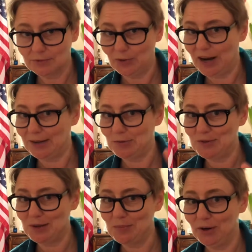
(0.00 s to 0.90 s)
we're not
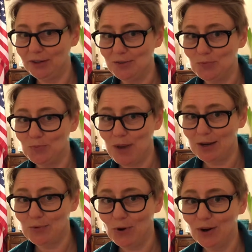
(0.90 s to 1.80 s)
using
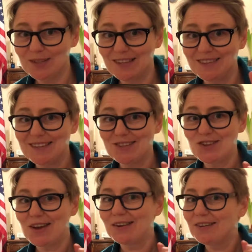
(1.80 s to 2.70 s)
bad words on this
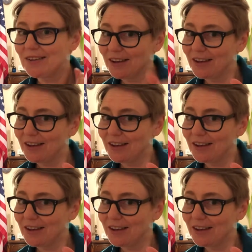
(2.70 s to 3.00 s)
channel.